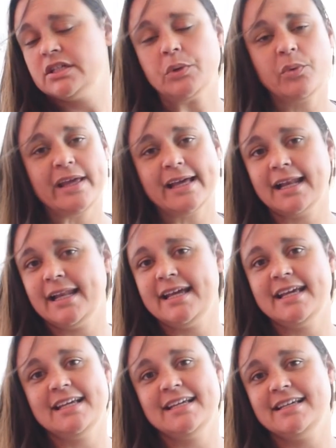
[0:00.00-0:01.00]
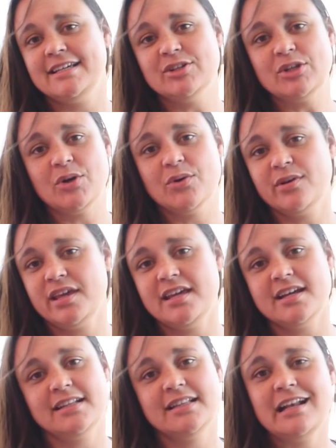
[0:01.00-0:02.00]
quickly,
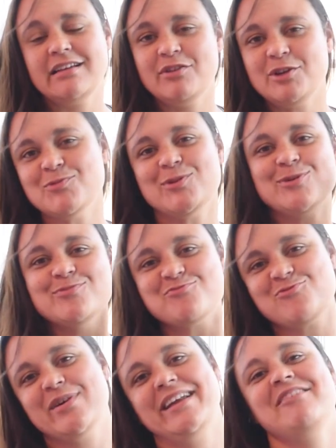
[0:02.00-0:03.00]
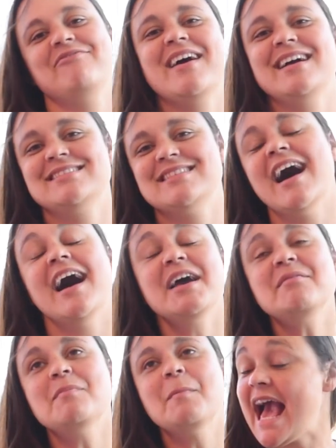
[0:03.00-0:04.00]
here in the living room when I find time.